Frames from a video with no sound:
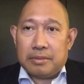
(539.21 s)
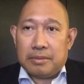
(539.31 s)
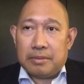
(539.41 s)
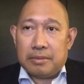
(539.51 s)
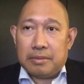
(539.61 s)

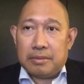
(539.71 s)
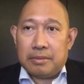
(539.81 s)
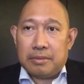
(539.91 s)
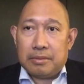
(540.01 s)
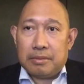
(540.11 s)

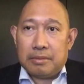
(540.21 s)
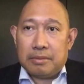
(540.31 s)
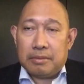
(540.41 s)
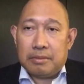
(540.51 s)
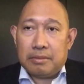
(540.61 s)

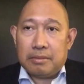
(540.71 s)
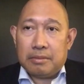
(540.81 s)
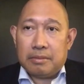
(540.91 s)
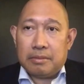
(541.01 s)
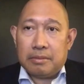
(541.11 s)

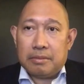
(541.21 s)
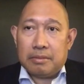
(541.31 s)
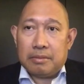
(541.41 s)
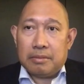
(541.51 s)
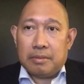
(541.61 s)

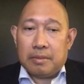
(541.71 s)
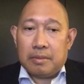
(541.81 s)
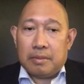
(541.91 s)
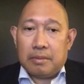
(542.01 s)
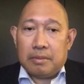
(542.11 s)

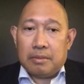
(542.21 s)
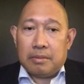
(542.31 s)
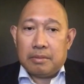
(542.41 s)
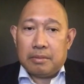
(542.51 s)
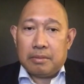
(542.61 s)

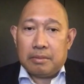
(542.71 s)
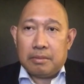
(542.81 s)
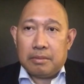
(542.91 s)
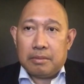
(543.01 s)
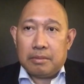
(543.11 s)

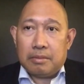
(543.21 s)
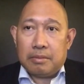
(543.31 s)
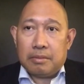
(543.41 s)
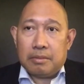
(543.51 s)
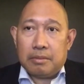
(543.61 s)

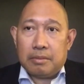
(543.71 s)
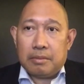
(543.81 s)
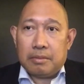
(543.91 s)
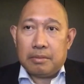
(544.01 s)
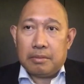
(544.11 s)

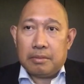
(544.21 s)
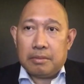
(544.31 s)
[no speech]